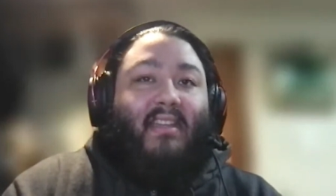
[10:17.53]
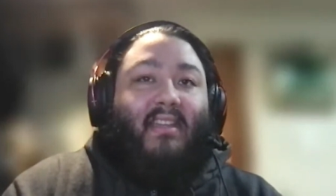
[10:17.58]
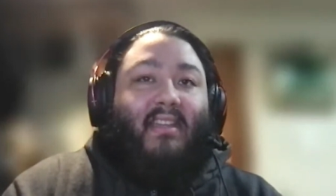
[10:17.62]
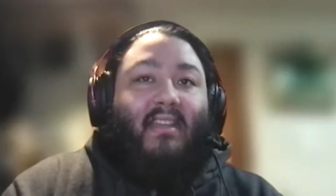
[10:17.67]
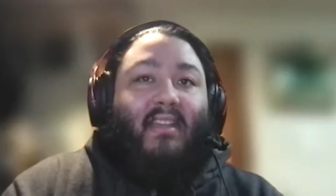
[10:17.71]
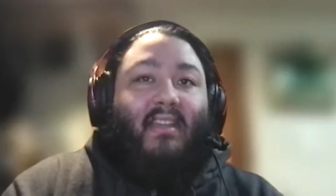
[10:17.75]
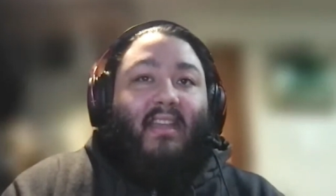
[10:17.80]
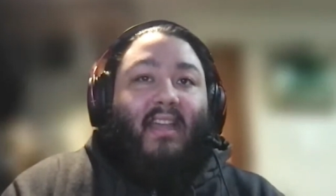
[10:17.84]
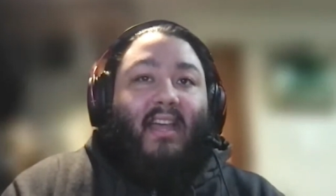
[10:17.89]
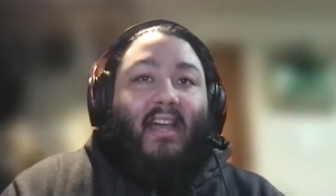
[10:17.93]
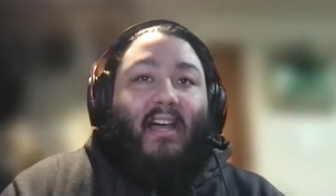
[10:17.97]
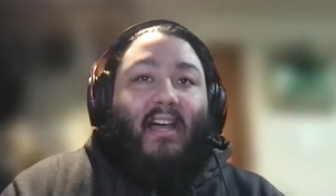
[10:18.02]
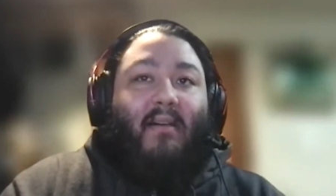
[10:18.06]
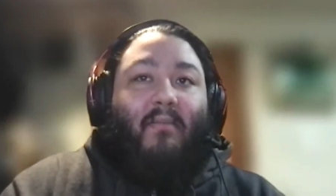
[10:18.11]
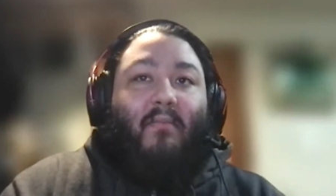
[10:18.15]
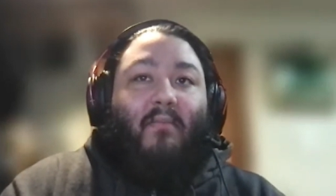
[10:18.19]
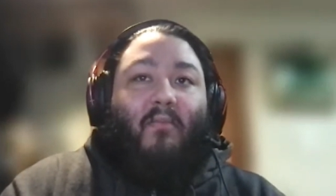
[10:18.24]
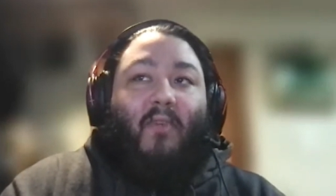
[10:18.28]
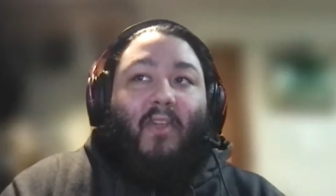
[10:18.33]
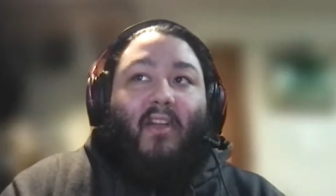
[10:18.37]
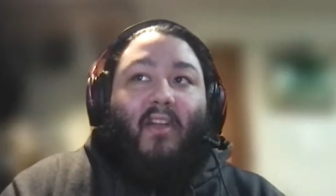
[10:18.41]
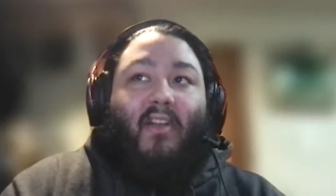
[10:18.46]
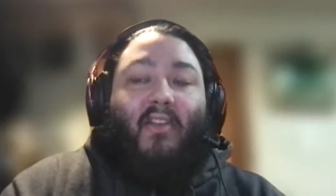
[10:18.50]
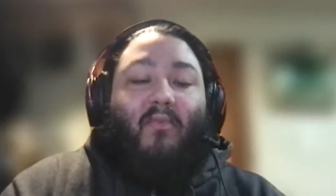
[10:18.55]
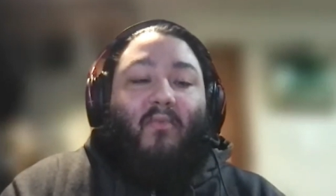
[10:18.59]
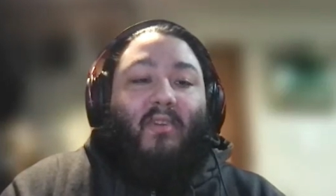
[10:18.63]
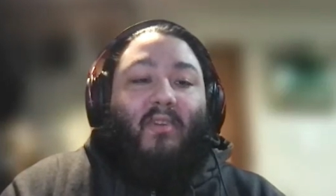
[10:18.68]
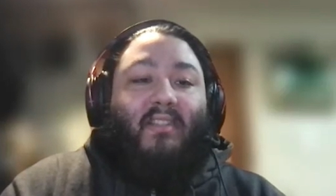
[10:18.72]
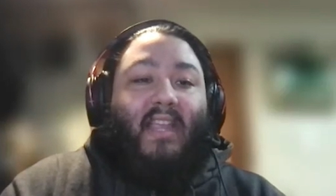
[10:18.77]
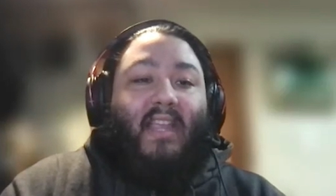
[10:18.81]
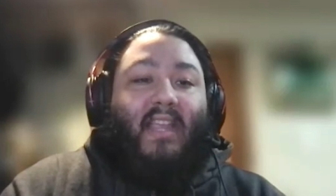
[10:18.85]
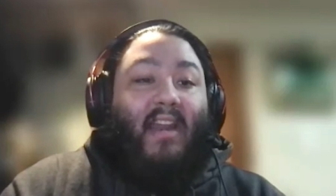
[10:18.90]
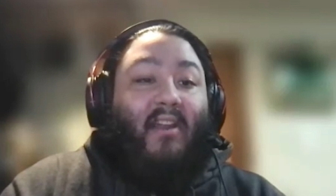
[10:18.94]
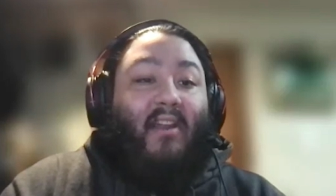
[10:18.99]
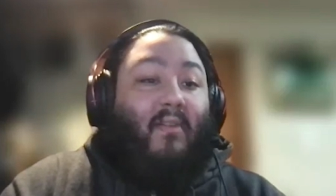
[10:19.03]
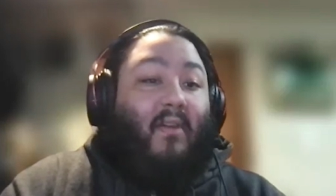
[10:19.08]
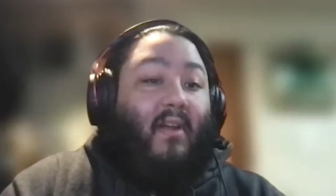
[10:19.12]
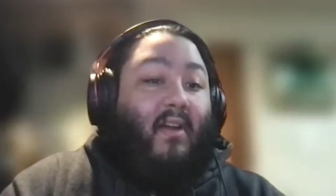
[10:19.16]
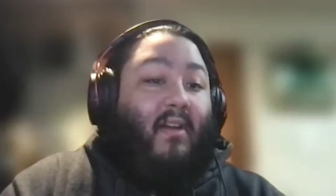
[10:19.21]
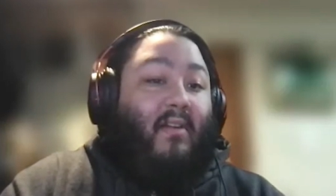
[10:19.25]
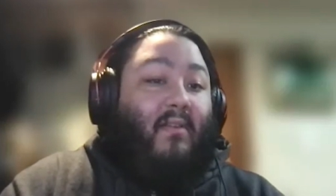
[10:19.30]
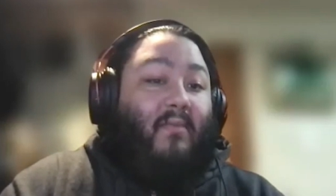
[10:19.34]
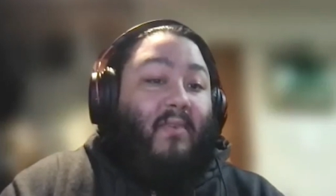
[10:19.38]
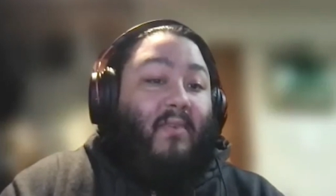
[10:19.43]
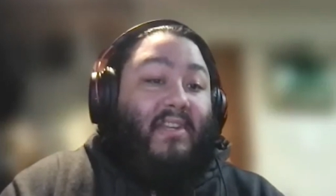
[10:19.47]
um, we are the ones that kind of
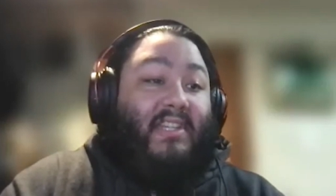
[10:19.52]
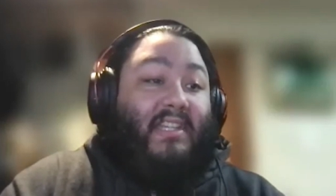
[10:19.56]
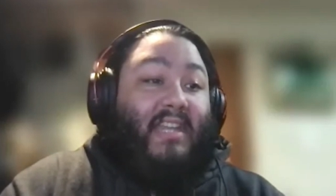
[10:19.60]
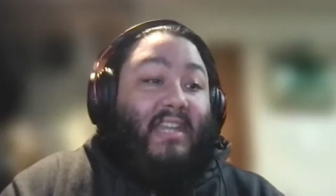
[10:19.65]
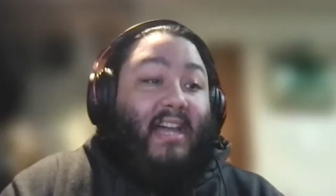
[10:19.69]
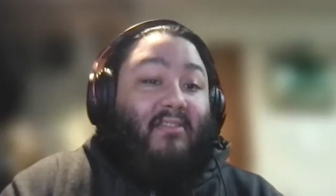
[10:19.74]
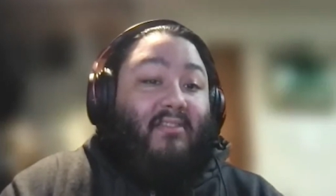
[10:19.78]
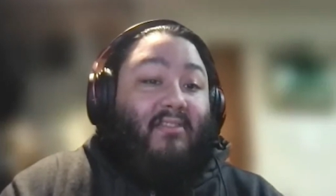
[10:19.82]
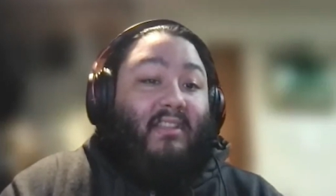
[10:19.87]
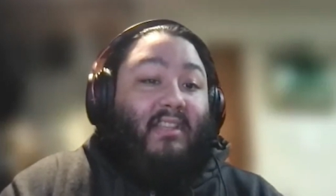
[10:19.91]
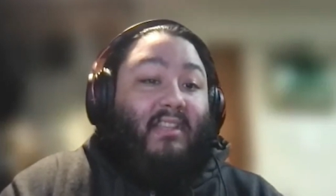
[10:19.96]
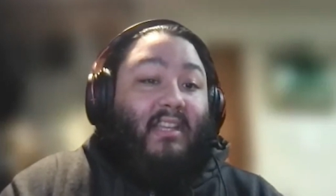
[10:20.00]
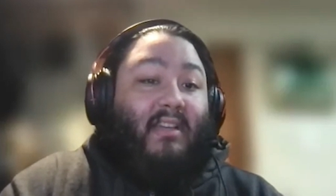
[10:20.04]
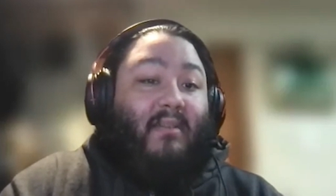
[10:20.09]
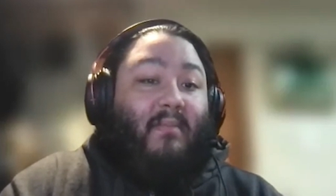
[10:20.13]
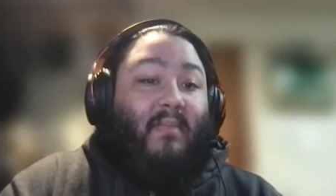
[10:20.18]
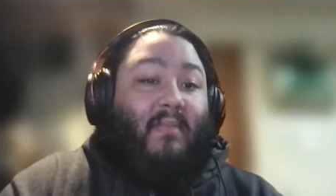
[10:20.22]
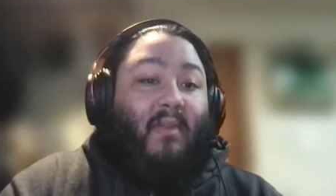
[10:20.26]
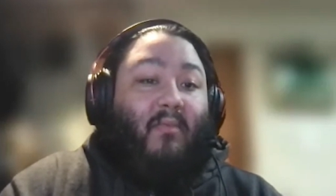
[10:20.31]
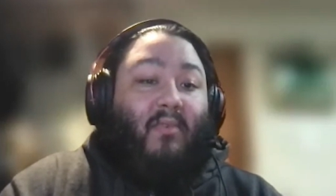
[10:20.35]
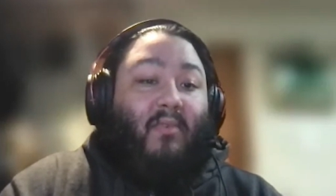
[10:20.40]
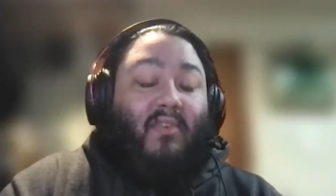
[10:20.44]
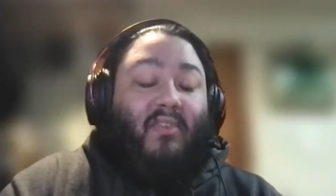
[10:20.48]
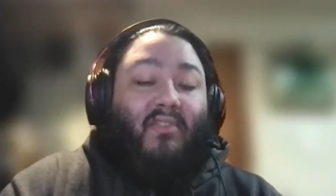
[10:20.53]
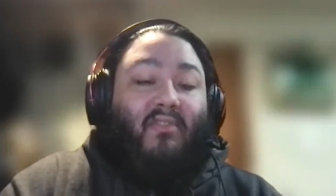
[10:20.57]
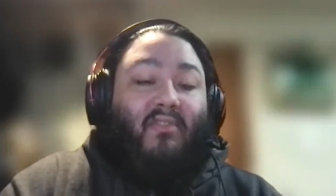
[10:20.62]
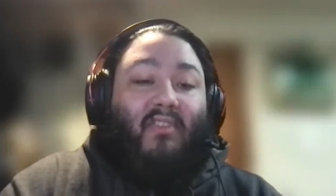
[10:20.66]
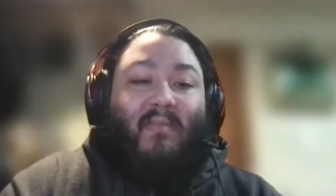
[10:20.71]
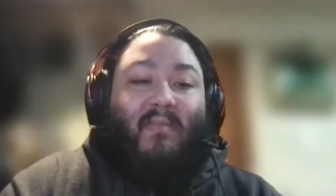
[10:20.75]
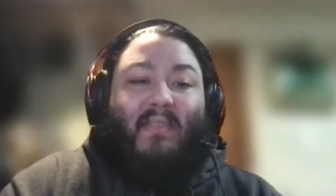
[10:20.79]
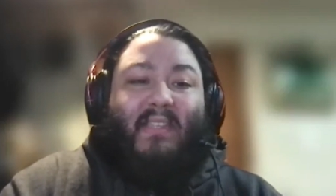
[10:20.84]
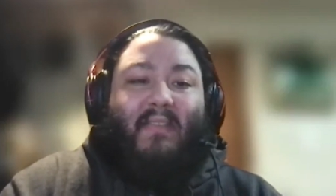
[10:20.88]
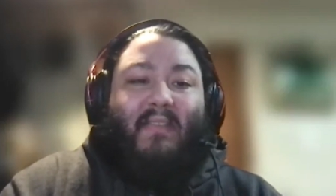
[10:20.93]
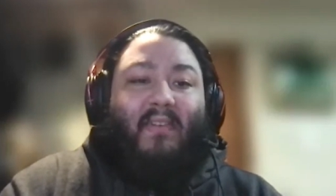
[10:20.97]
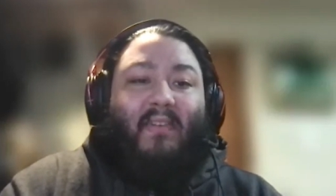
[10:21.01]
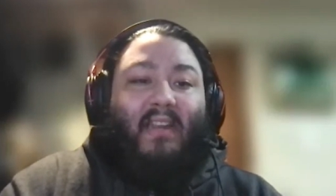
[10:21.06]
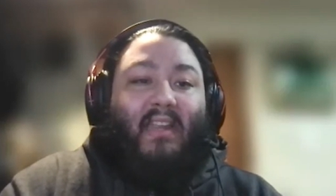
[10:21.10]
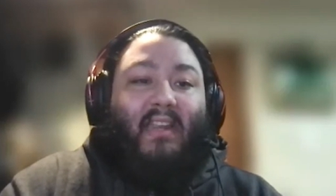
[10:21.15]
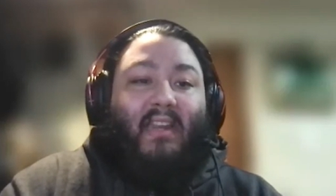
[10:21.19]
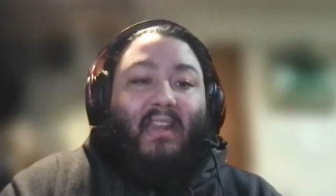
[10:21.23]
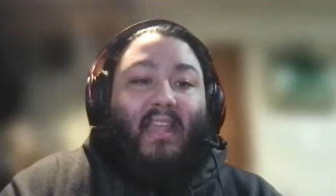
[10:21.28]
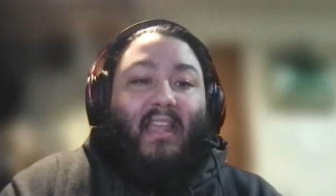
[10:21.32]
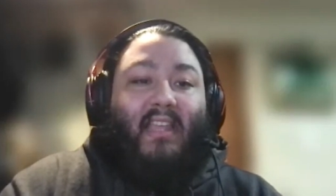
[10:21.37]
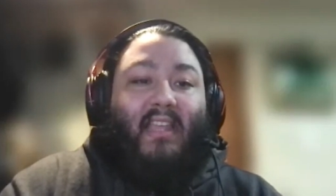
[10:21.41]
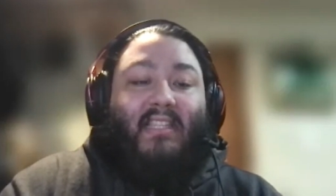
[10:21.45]
are reaching out to them and we're doing specifically
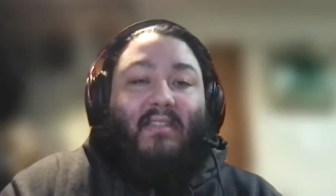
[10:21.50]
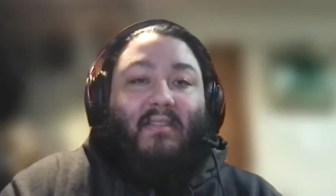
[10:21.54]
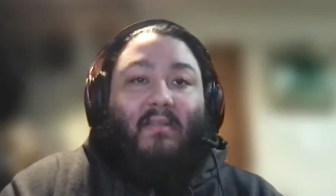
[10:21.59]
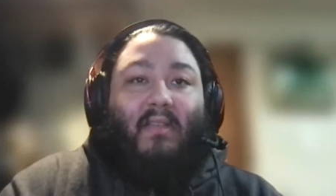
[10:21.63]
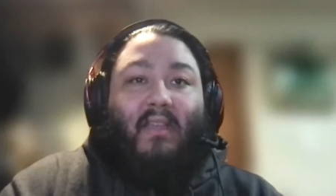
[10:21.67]
like